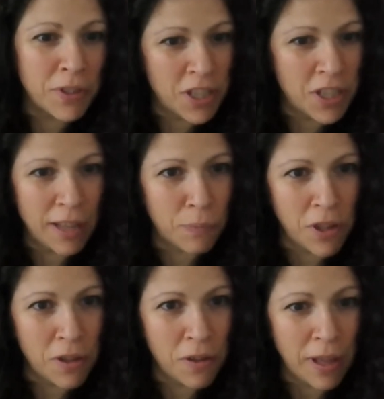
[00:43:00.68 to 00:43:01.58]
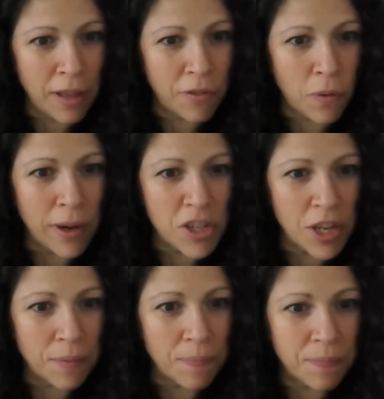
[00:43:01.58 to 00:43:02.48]
were you here for the
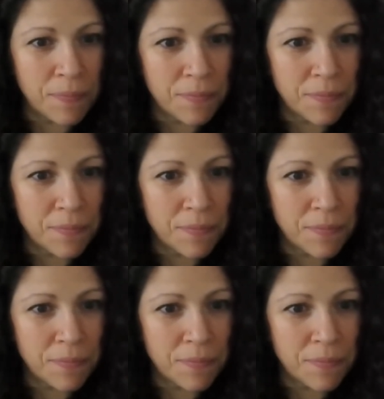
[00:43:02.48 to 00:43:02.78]
question?